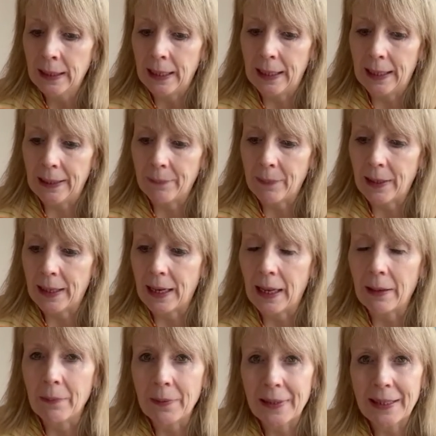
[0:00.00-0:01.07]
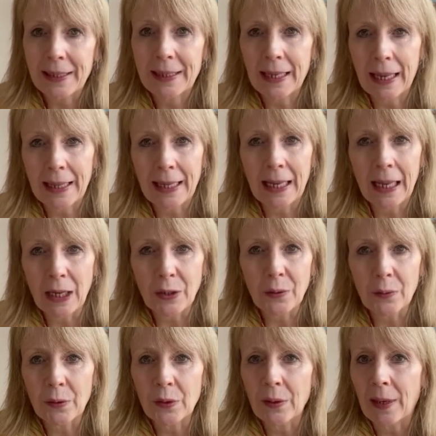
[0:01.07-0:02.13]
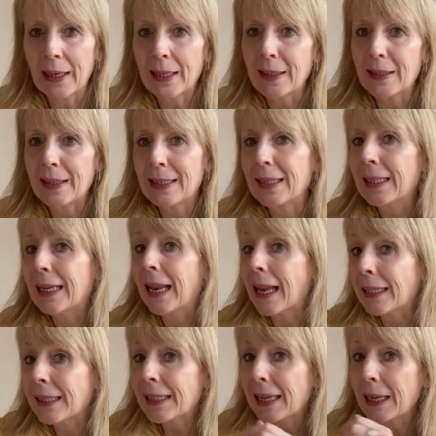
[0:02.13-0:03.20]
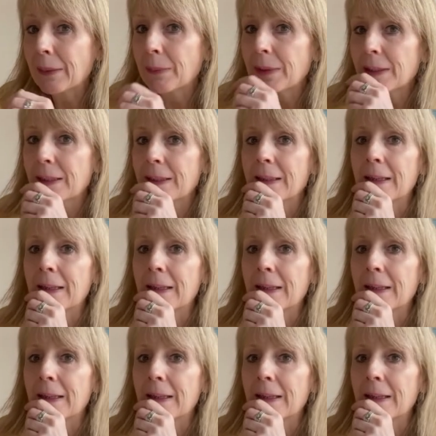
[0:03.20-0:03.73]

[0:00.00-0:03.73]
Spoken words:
And I think I told you I could see landscapes